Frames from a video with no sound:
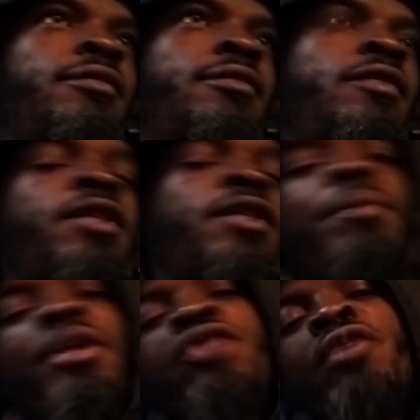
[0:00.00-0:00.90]
Tell him
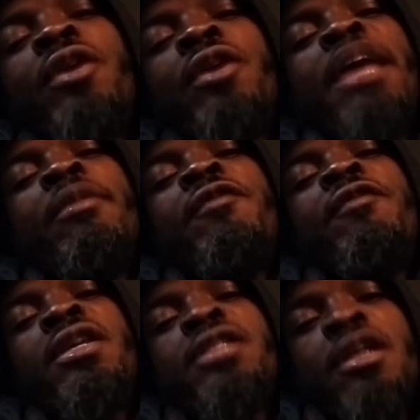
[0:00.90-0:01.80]
put his real name and
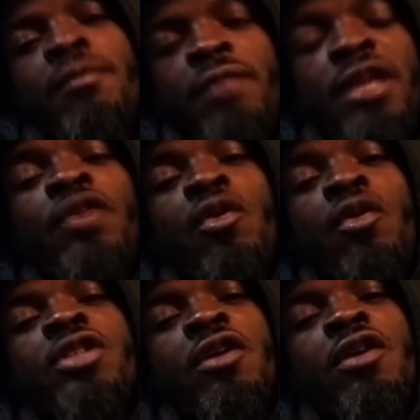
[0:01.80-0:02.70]
face up. He know what's
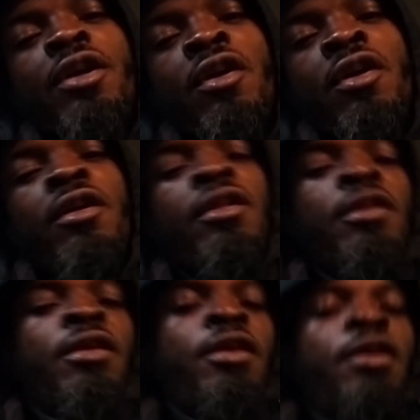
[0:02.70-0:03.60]
going on.
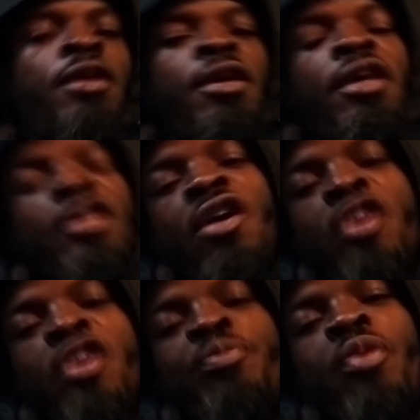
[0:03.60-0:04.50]
Y'all
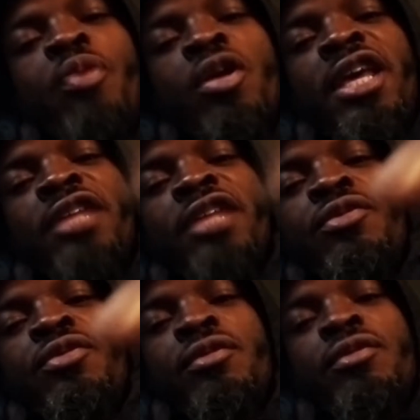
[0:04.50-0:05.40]
support that
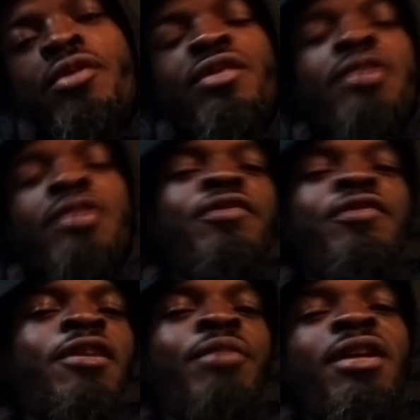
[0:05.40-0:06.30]
dude. You
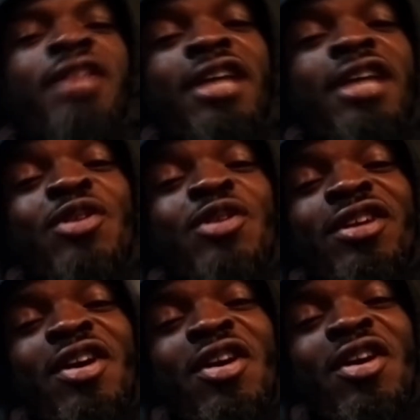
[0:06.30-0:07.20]
feel me? That's on
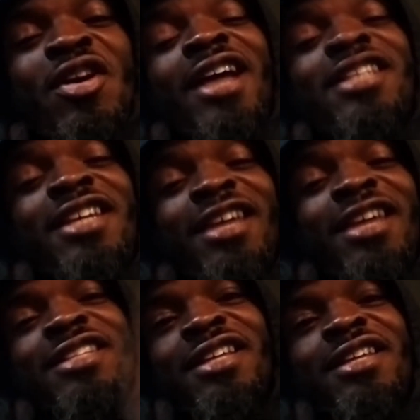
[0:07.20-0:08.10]
y'all. Like I said
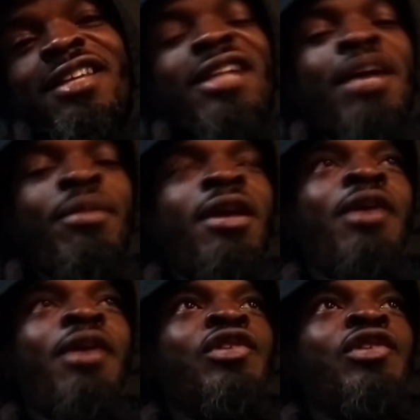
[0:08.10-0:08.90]
yesterday, you know what I mean?